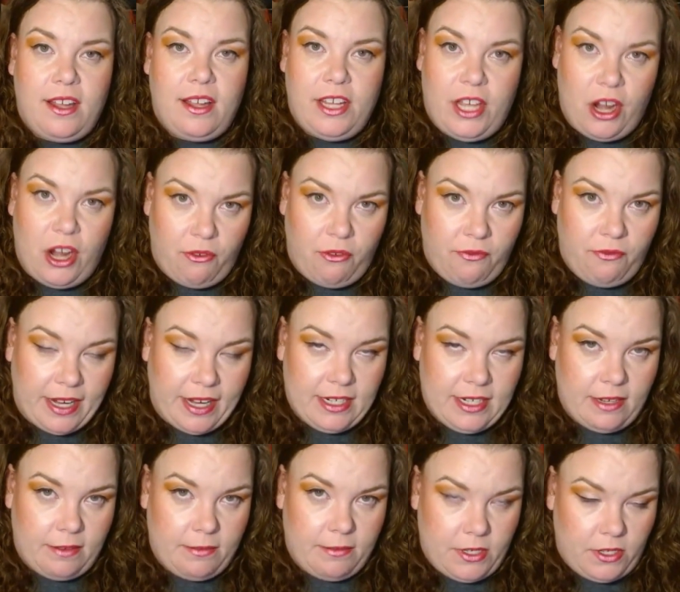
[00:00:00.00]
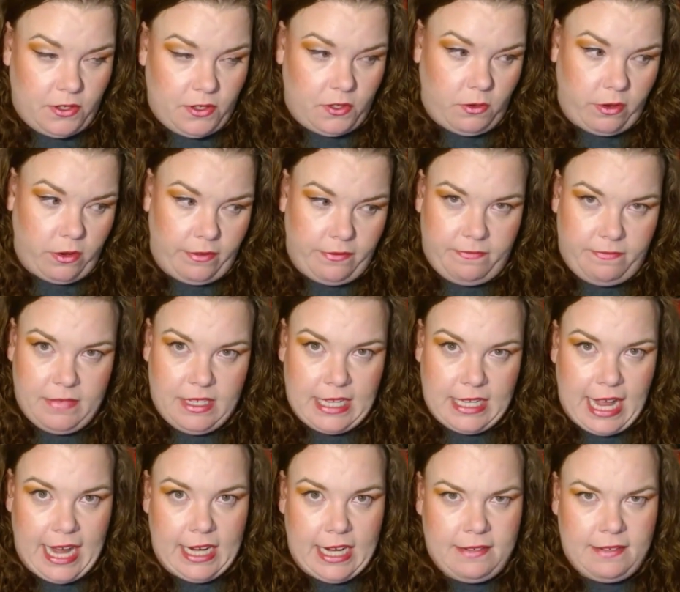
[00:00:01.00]
victims to sort of
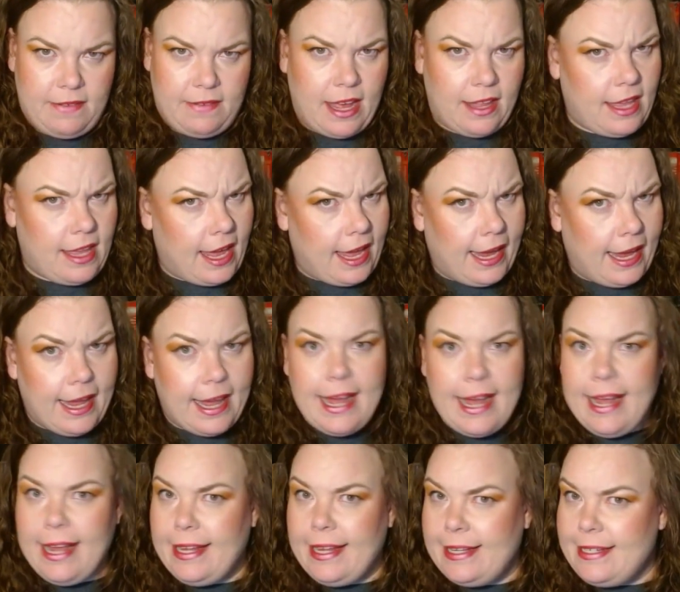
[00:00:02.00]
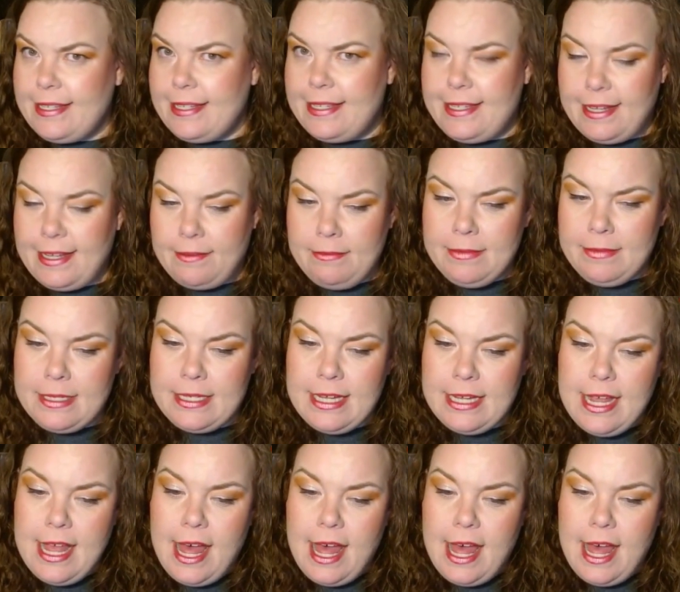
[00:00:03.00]
satisfy the AI, it seems.